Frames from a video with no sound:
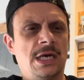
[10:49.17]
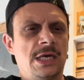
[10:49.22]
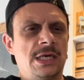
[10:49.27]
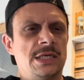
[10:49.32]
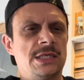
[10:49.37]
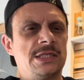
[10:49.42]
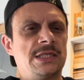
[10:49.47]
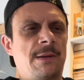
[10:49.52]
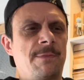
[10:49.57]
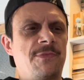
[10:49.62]

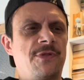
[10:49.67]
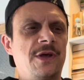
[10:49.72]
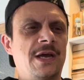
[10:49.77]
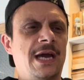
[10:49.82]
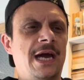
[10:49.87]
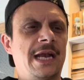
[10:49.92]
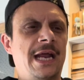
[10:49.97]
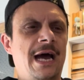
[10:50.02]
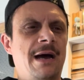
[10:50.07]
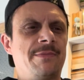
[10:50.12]
Something
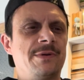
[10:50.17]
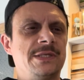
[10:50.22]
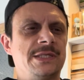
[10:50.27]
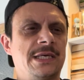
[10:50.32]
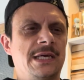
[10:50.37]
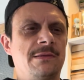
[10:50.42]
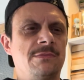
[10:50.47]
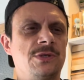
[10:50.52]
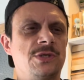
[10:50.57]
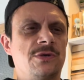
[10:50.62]
had happened to
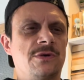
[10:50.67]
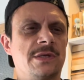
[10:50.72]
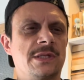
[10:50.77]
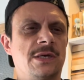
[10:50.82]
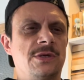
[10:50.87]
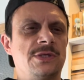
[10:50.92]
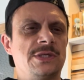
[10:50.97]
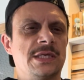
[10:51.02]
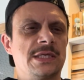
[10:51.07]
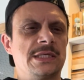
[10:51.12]
him during
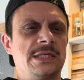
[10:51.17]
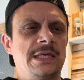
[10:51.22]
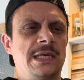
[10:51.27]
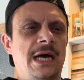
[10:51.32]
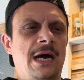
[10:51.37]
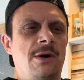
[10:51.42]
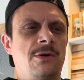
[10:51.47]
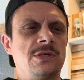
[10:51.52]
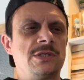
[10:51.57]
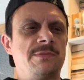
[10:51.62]
those 16
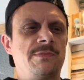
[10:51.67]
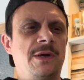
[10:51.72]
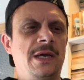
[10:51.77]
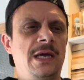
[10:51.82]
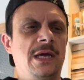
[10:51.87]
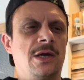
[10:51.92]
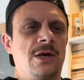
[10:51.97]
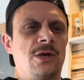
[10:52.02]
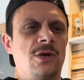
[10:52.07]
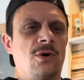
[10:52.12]
hours, but he
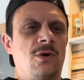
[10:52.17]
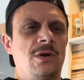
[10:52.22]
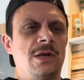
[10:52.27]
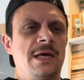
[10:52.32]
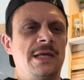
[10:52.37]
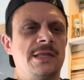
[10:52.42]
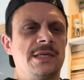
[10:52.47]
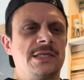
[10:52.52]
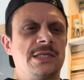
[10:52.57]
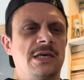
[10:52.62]
could not
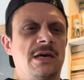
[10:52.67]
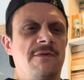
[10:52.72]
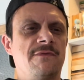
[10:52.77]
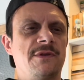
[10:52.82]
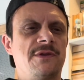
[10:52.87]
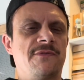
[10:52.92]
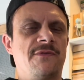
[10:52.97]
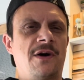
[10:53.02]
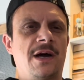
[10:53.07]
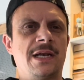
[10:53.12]
let the
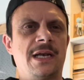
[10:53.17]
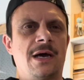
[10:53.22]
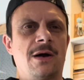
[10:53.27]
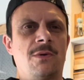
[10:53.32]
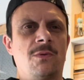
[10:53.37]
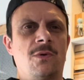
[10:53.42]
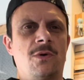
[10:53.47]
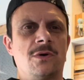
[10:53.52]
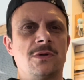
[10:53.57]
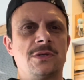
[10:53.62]
service find out
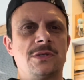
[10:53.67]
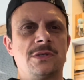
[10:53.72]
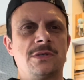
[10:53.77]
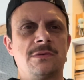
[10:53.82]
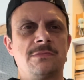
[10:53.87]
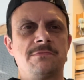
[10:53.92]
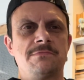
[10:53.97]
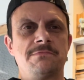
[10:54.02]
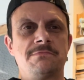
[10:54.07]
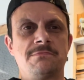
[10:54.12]

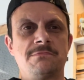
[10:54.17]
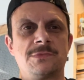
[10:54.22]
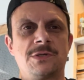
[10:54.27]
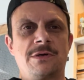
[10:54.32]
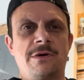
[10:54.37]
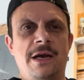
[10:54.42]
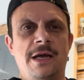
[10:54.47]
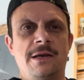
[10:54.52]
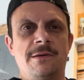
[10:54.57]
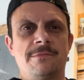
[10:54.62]
what.
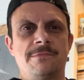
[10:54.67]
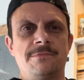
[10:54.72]
Great.